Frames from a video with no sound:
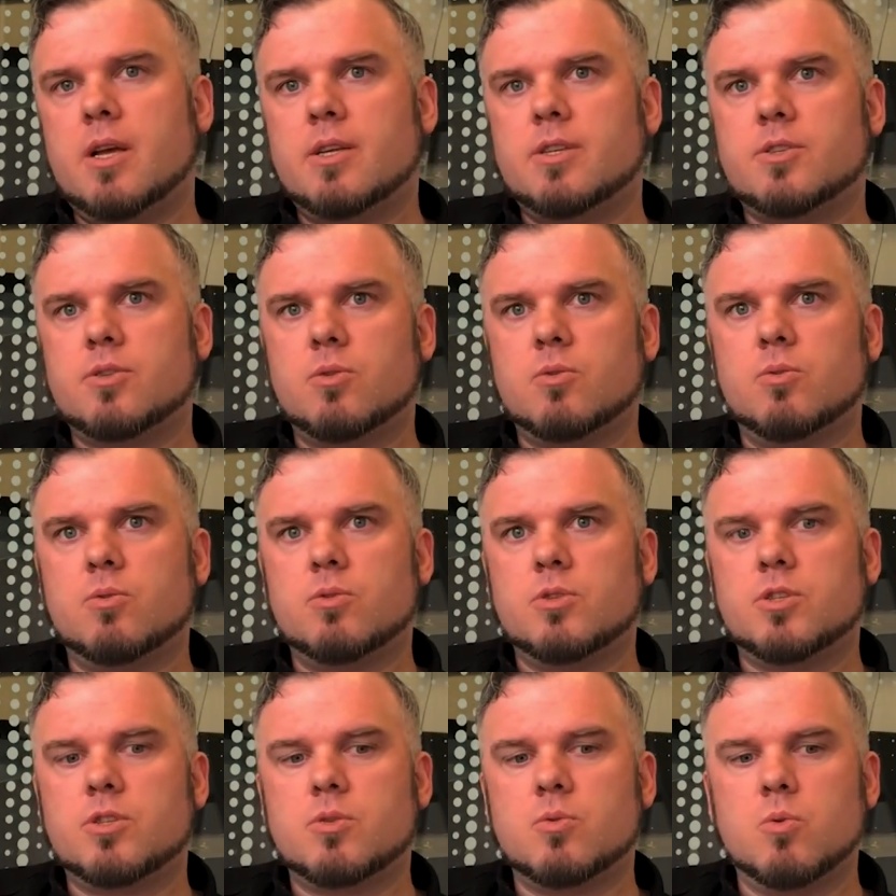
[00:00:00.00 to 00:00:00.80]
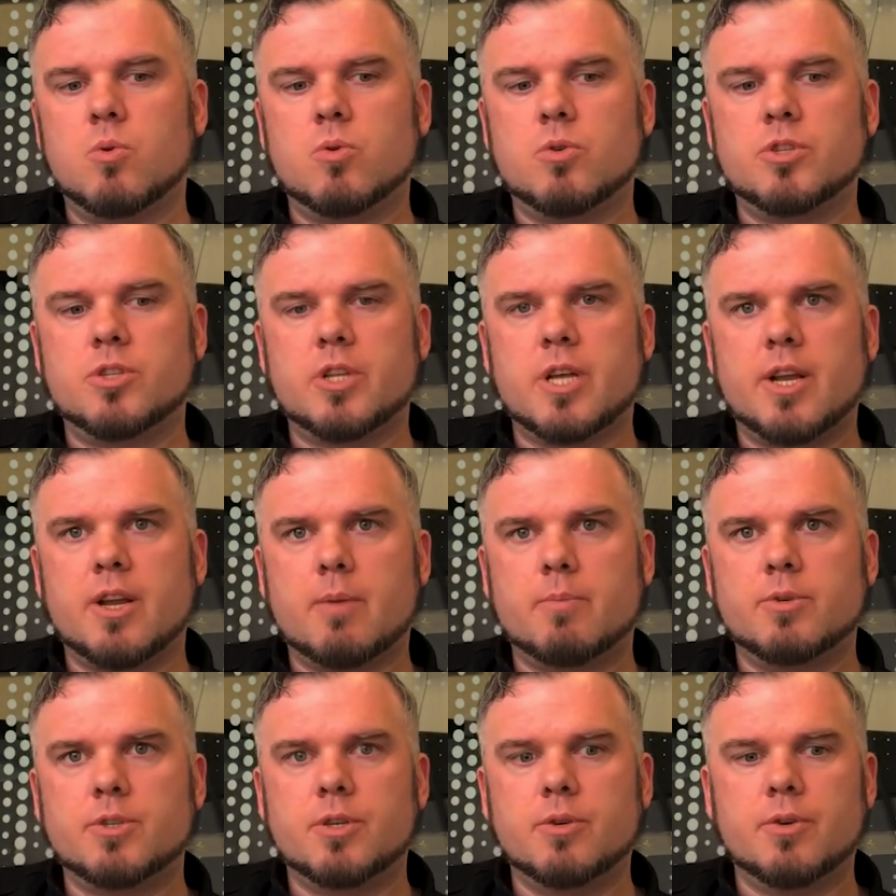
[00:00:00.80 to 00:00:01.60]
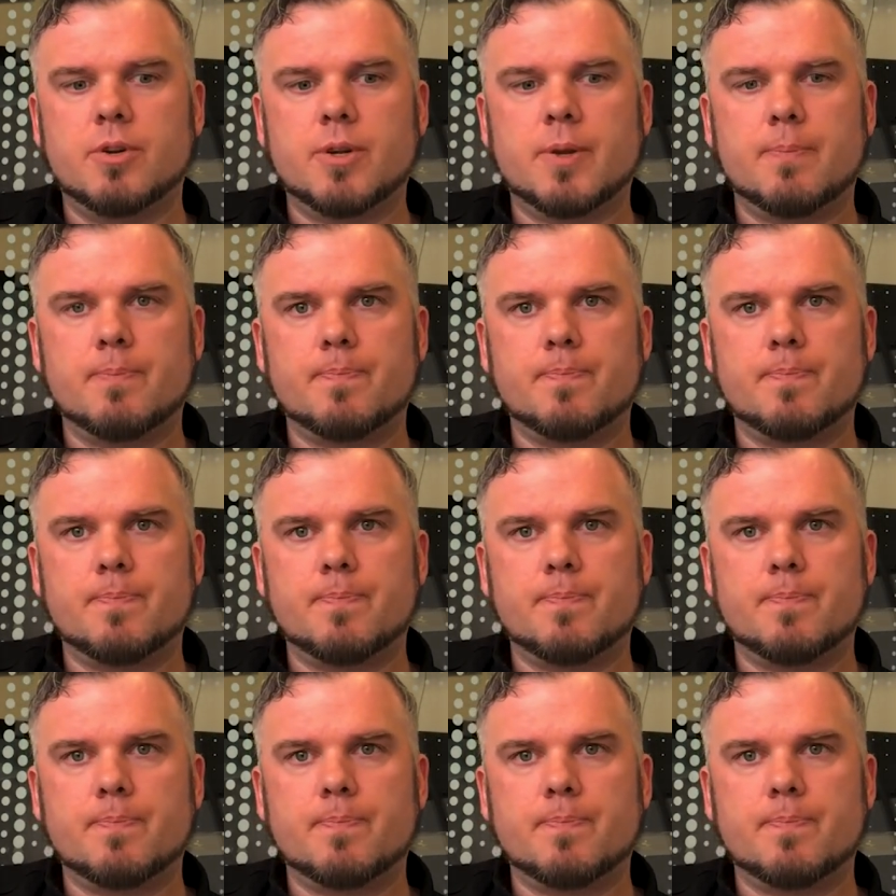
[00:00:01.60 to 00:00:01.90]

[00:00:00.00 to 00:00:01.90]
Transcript: stones towards that opportunity.